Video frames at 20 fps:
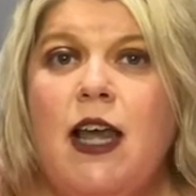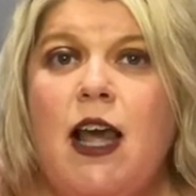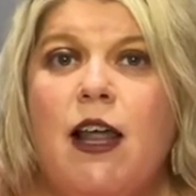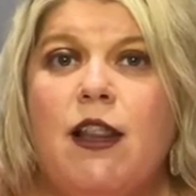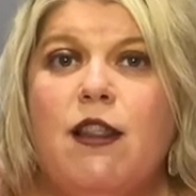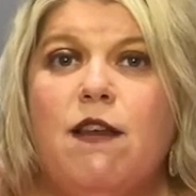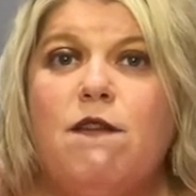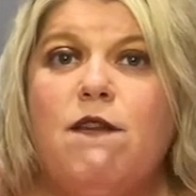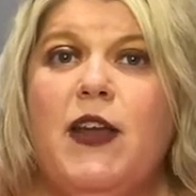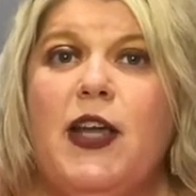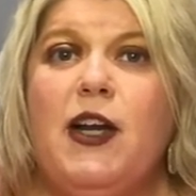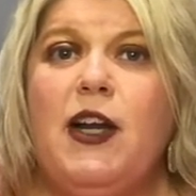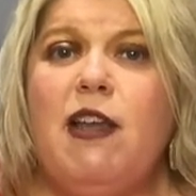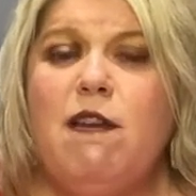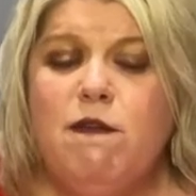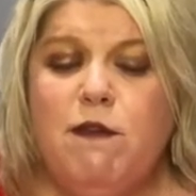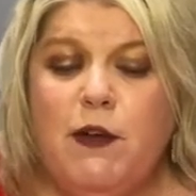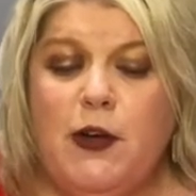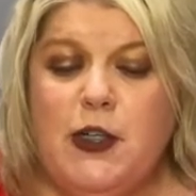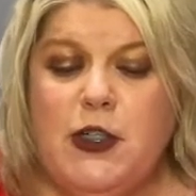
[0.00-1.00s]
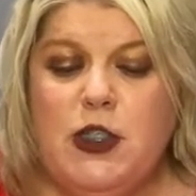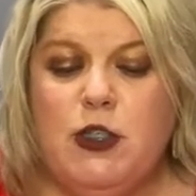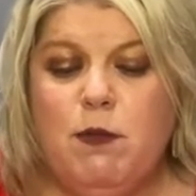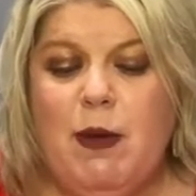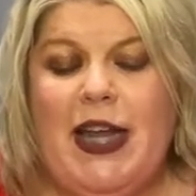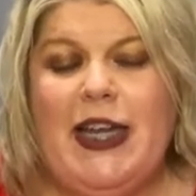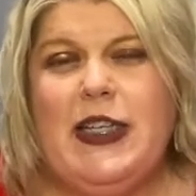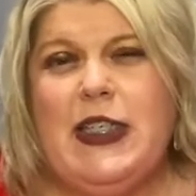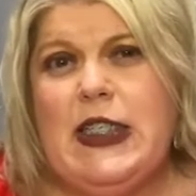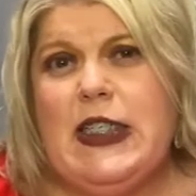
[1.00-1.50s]
The very first
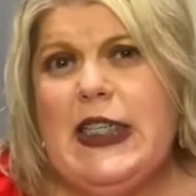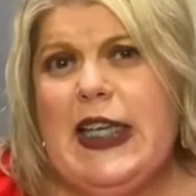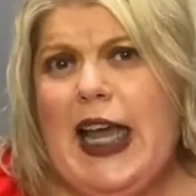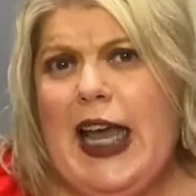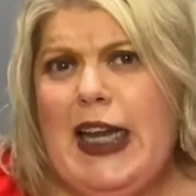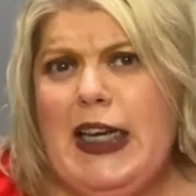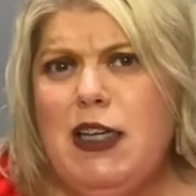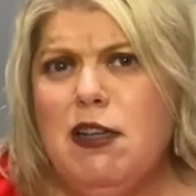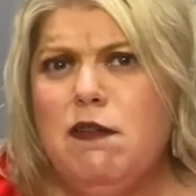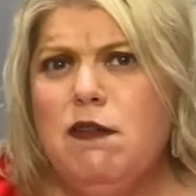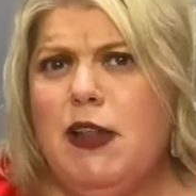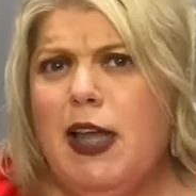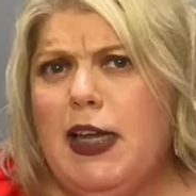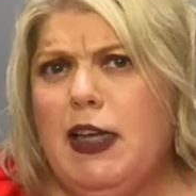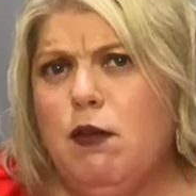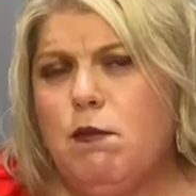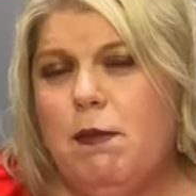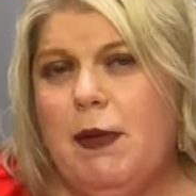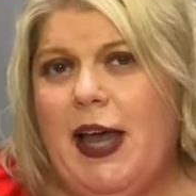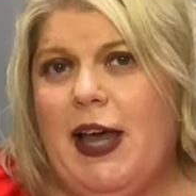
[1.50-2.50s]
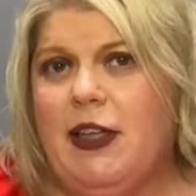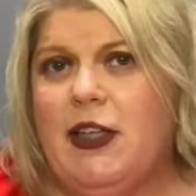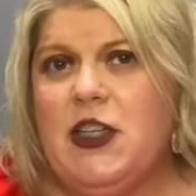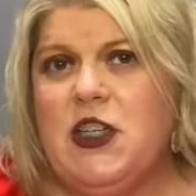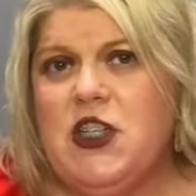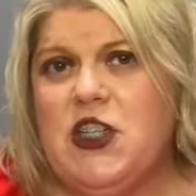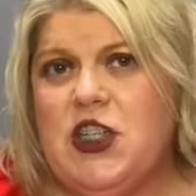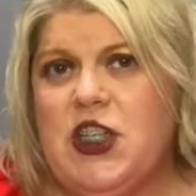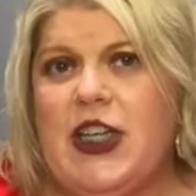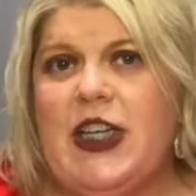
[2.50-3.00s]
page is kind of like a
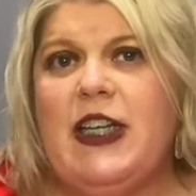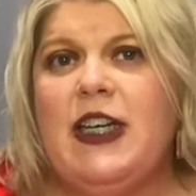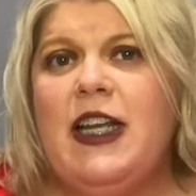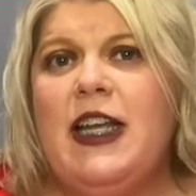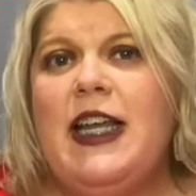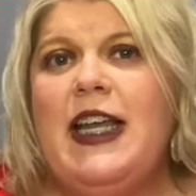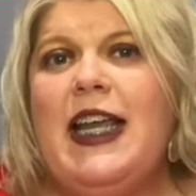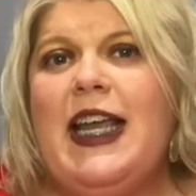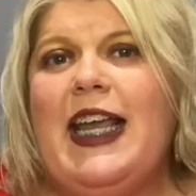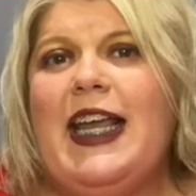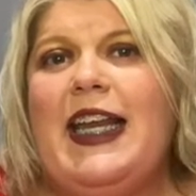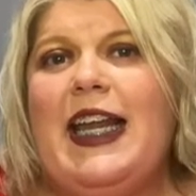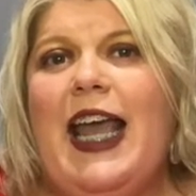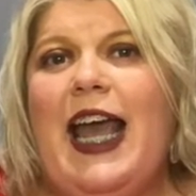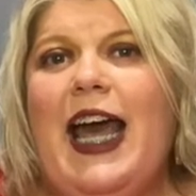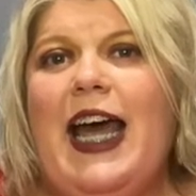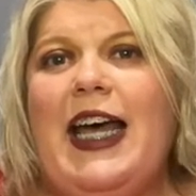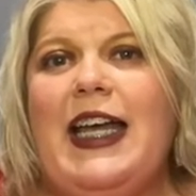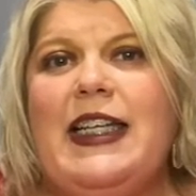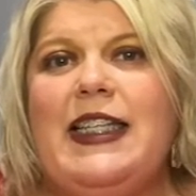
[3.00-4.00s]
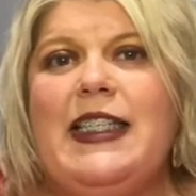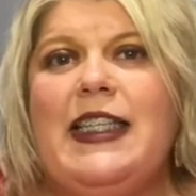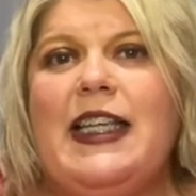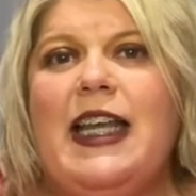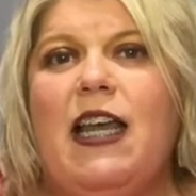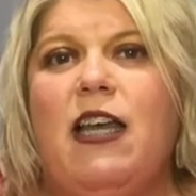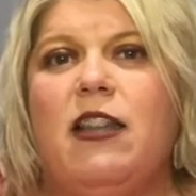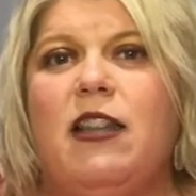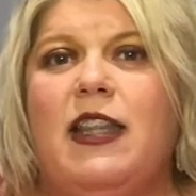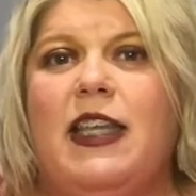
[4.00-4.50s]
balance sheet. It has
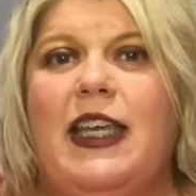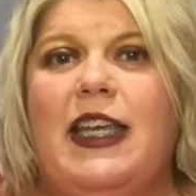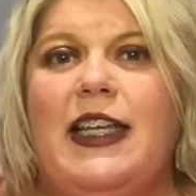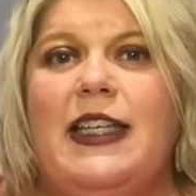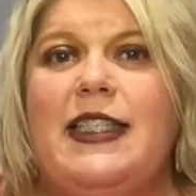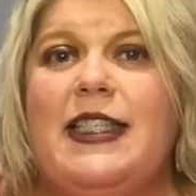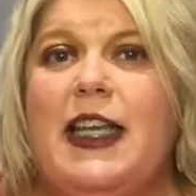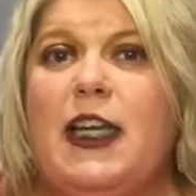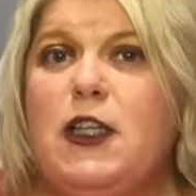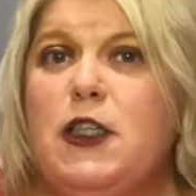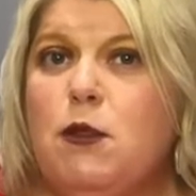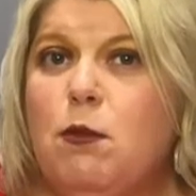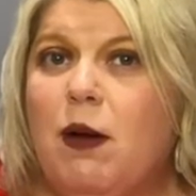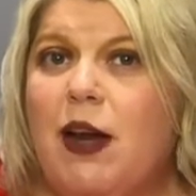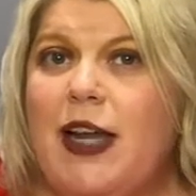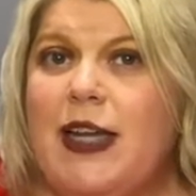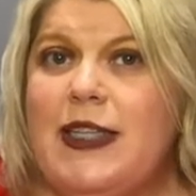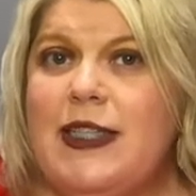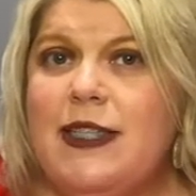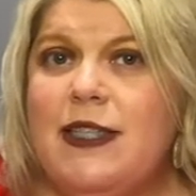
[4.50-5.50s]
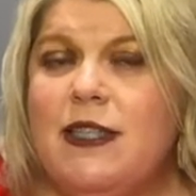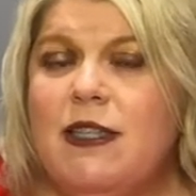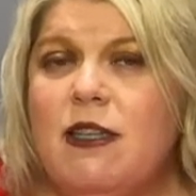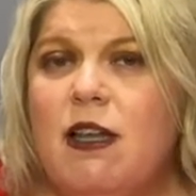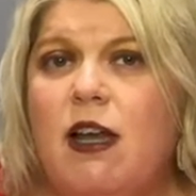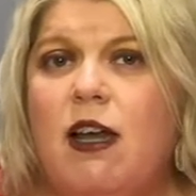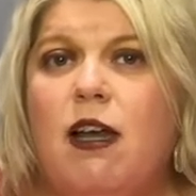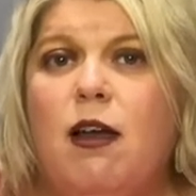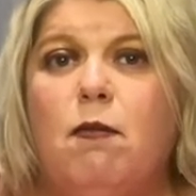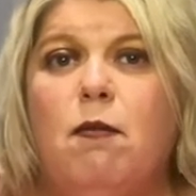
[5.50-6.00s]
the sales price
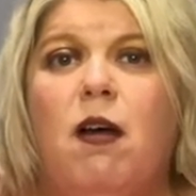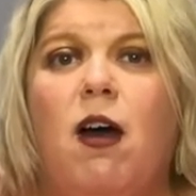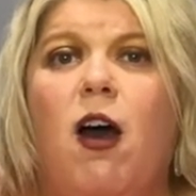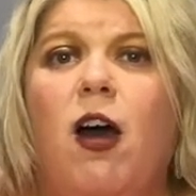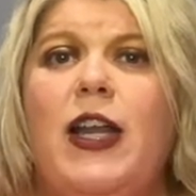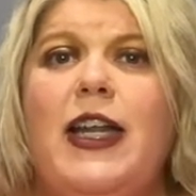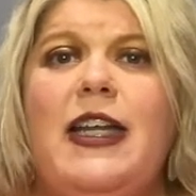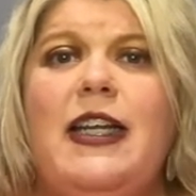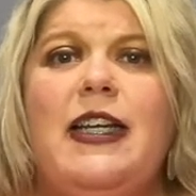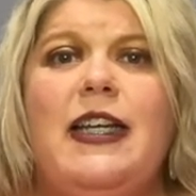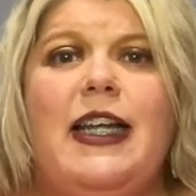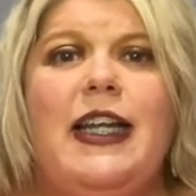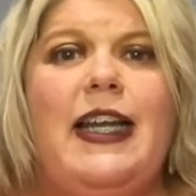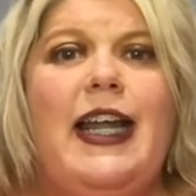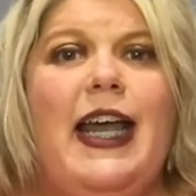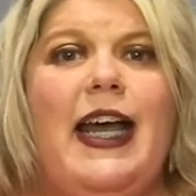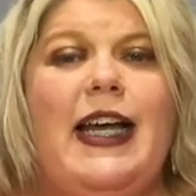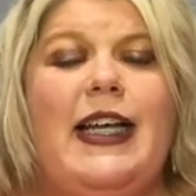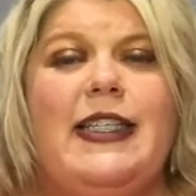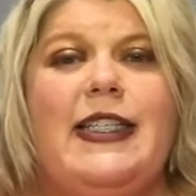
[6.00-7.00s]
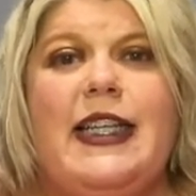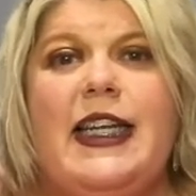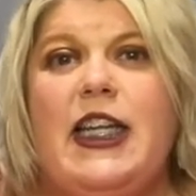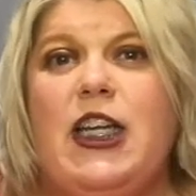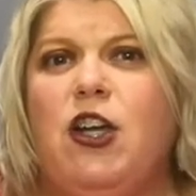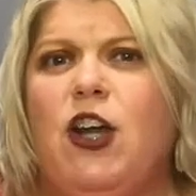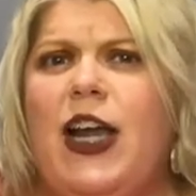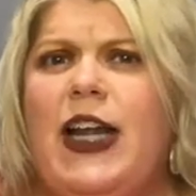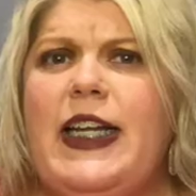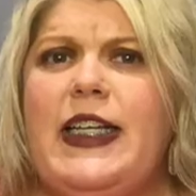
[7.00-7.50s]
on it. It has any
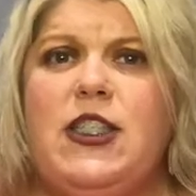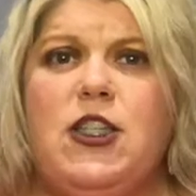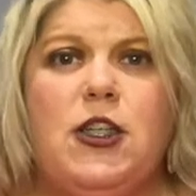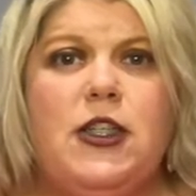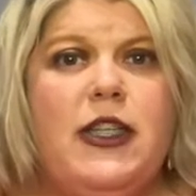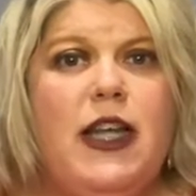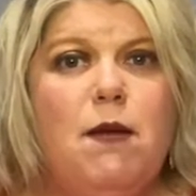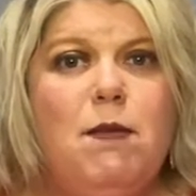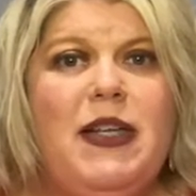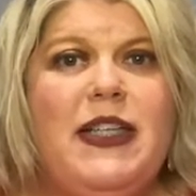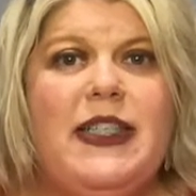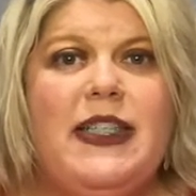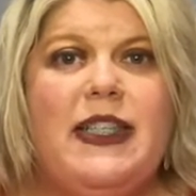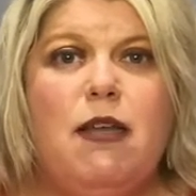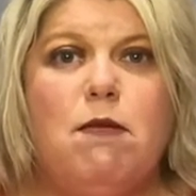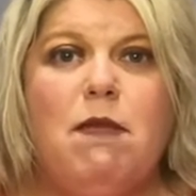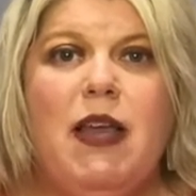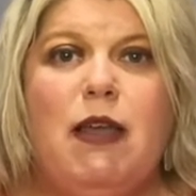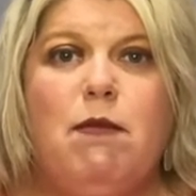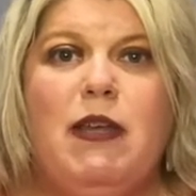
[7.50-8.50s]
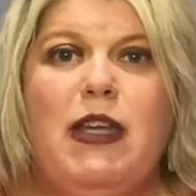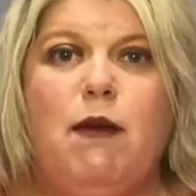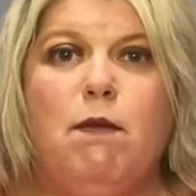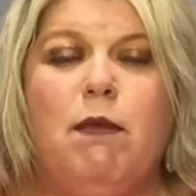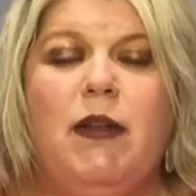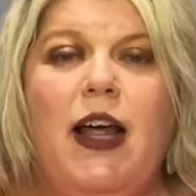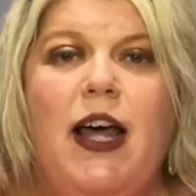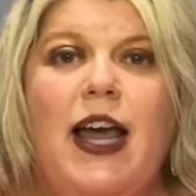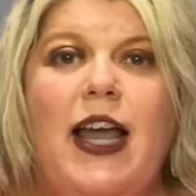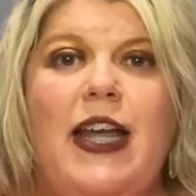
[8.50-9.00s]
credits or debits that may be
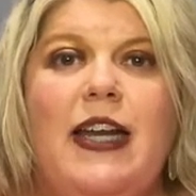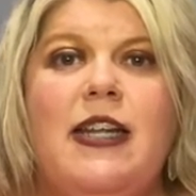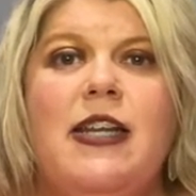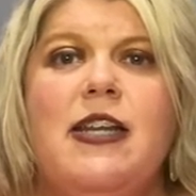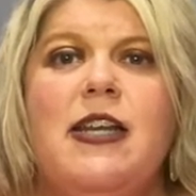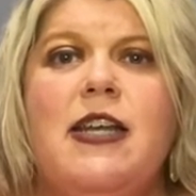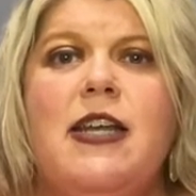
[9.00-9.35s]
applied.